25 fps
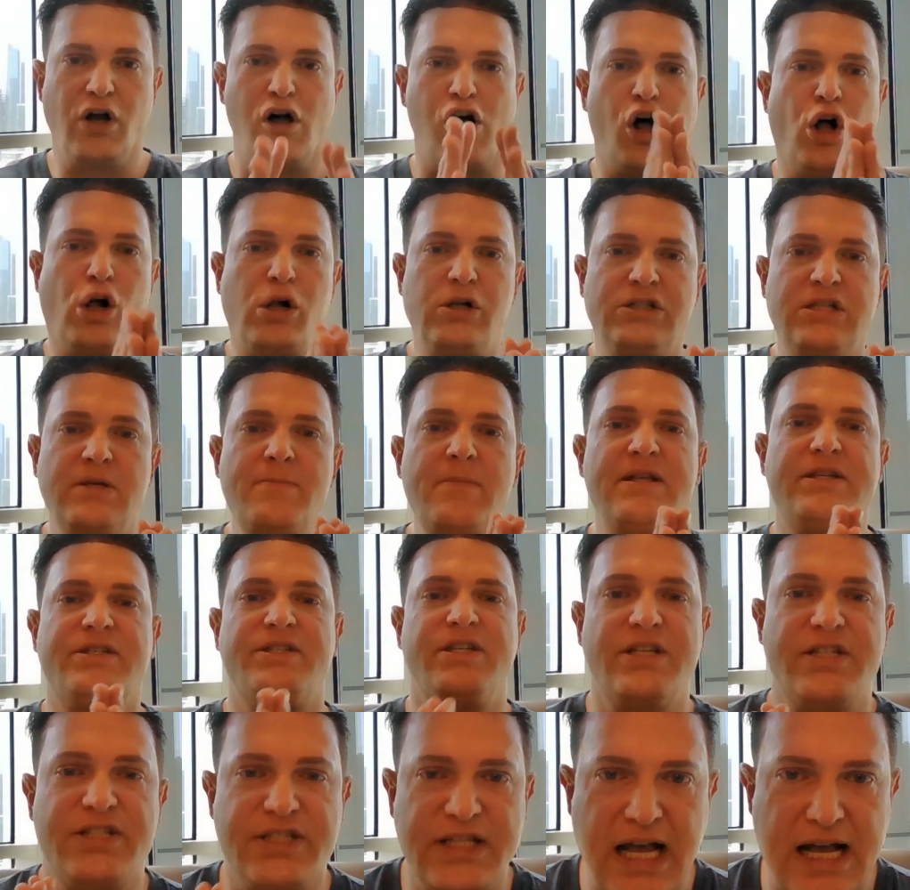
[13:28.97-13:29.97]
Ultimate
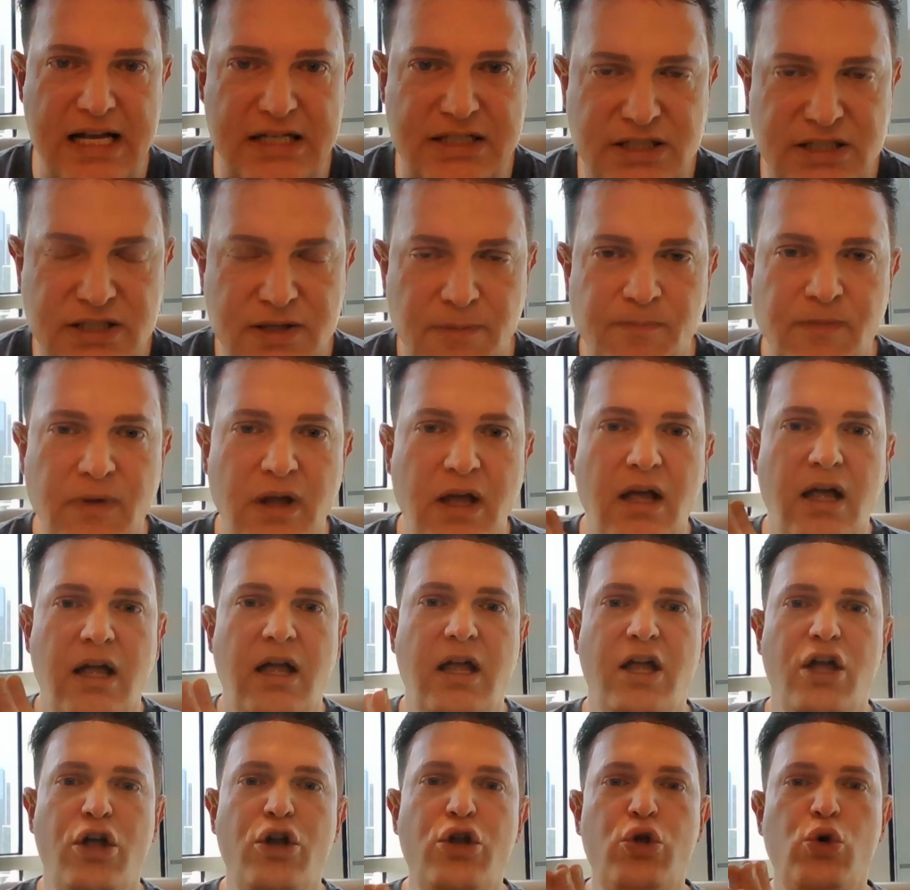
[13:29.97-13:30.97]
success
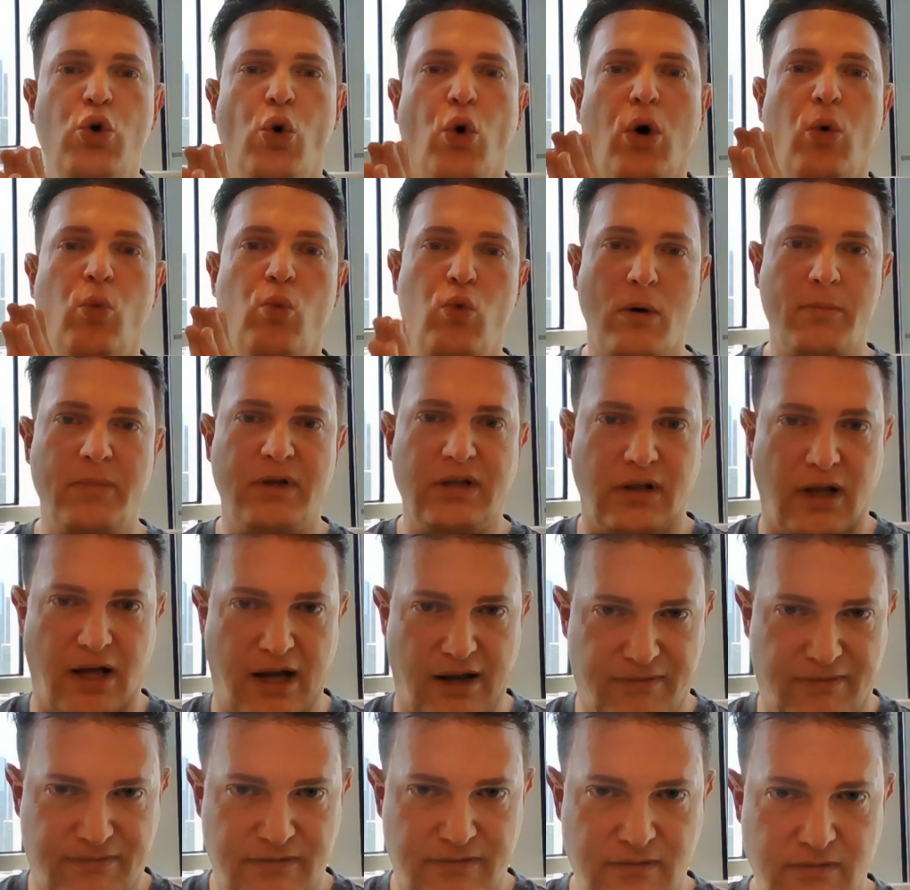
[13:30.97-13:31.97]
in your woman
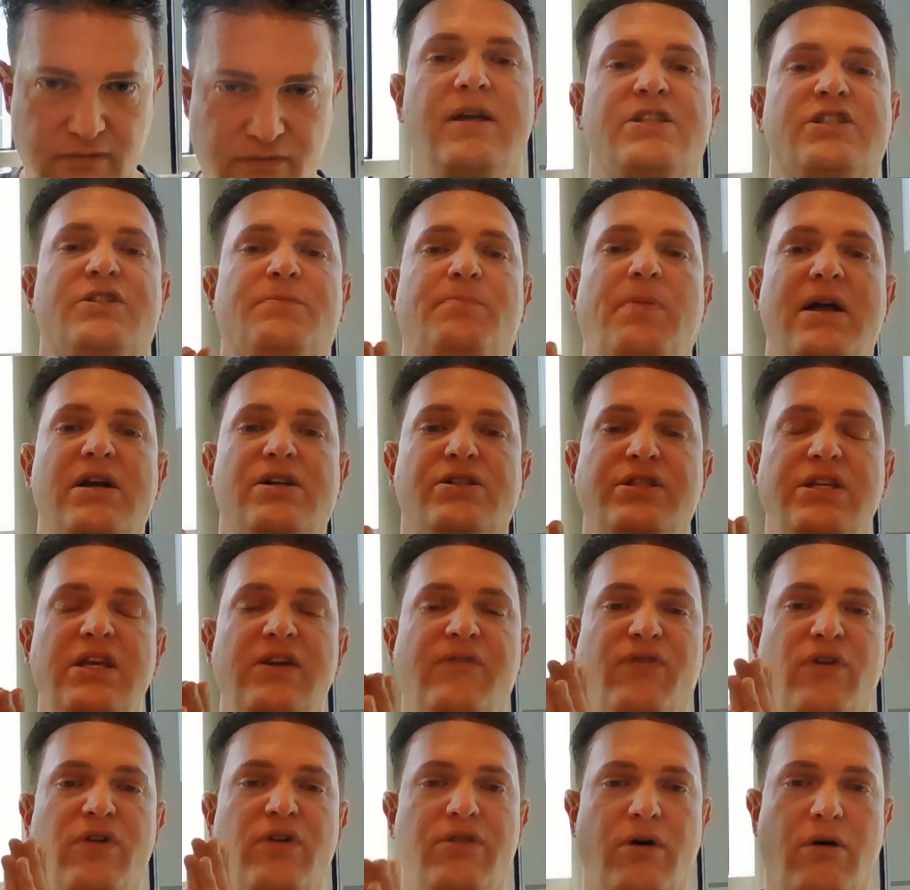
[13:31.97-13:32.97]
life, especially
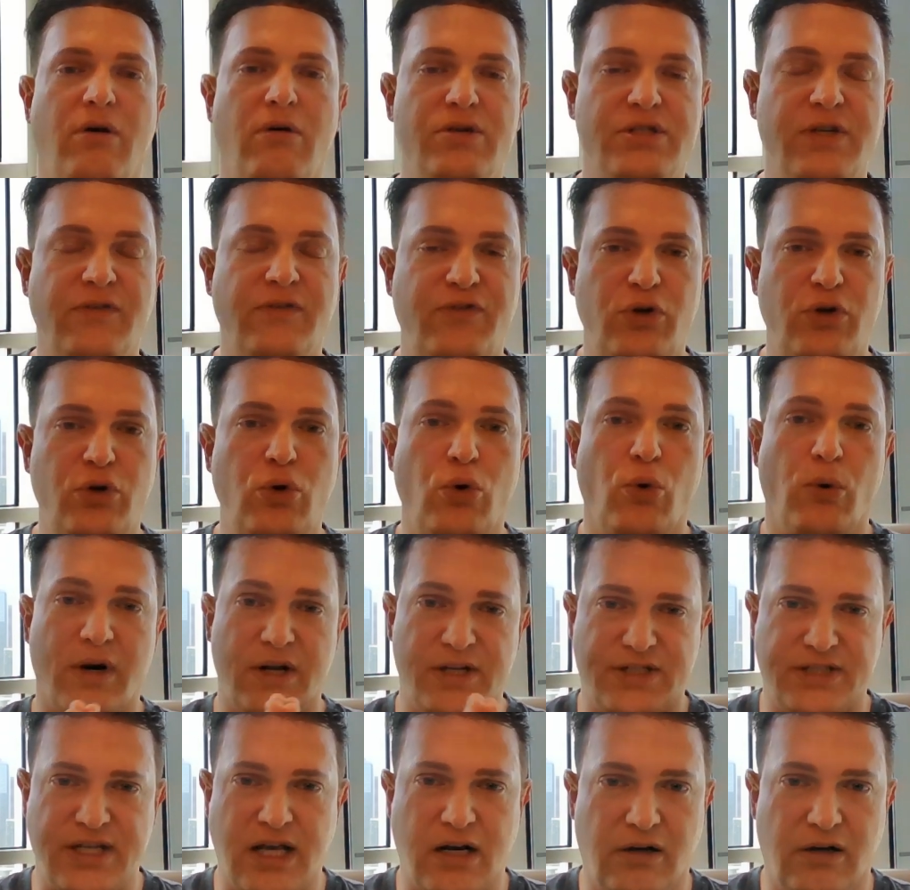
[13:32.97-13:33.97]
for those of you who want
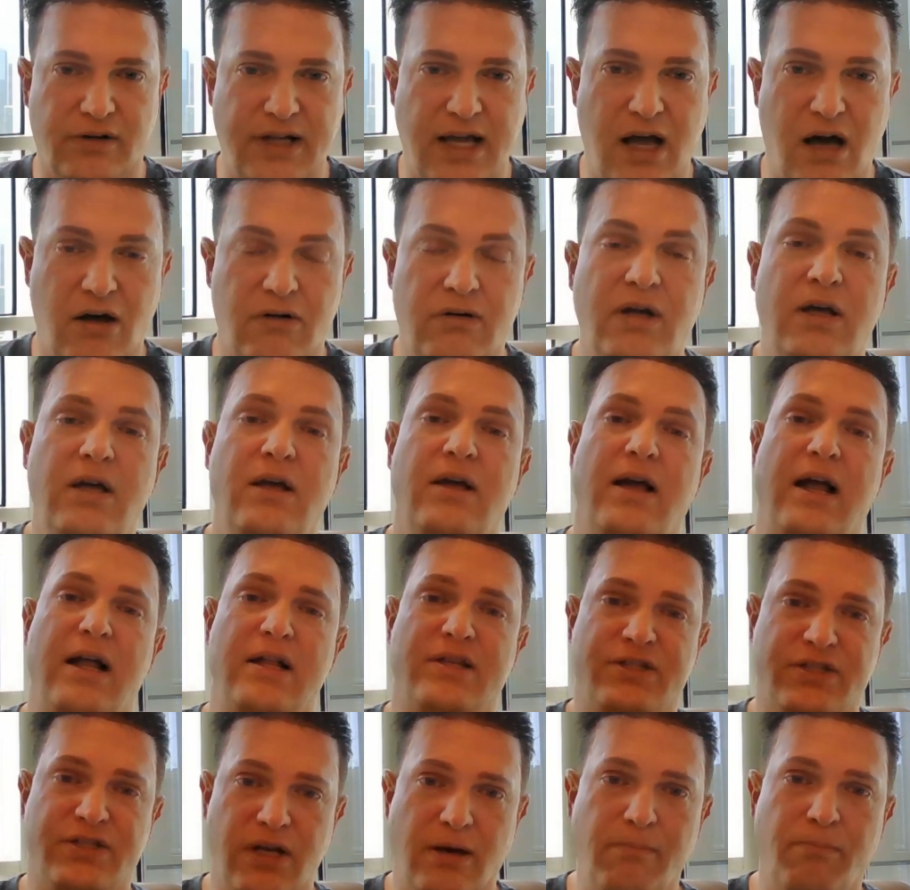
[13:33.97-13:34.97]
to settle down at
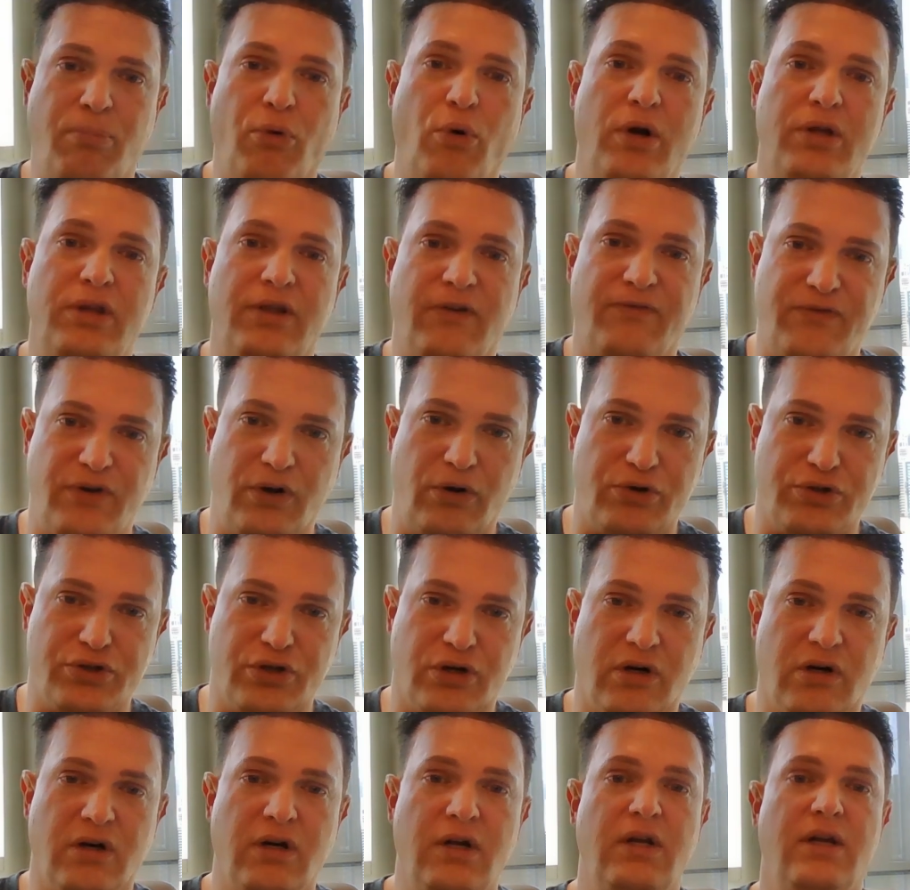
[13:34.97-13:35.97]
some point in the
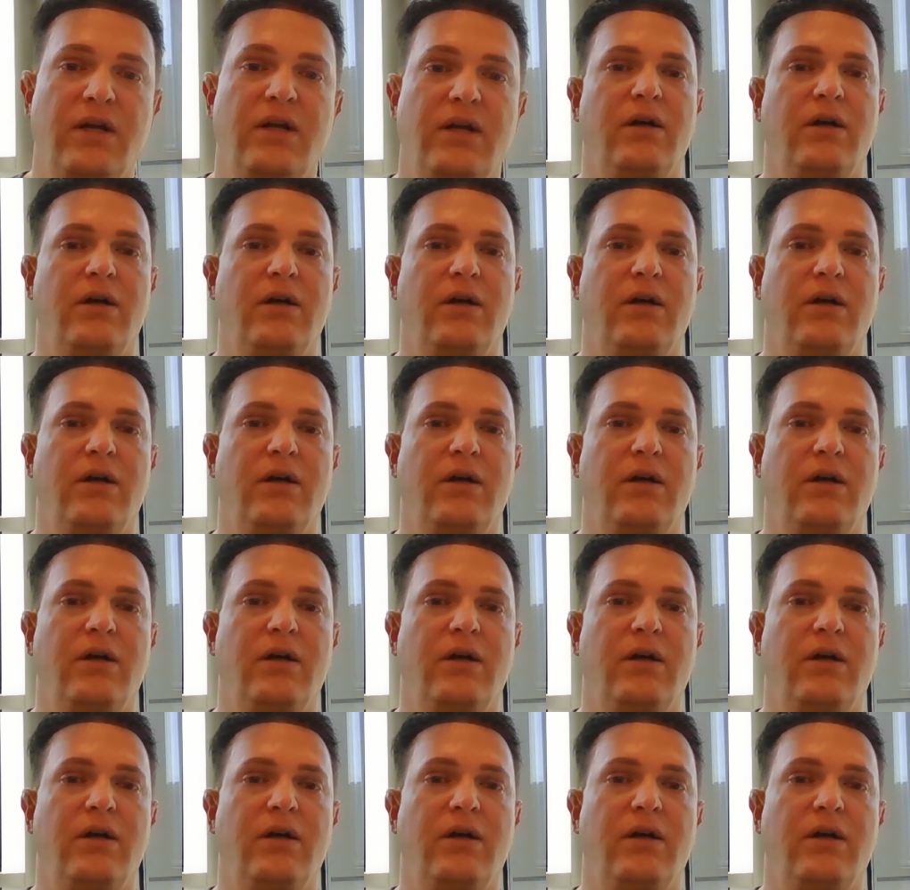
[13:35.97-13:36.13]
future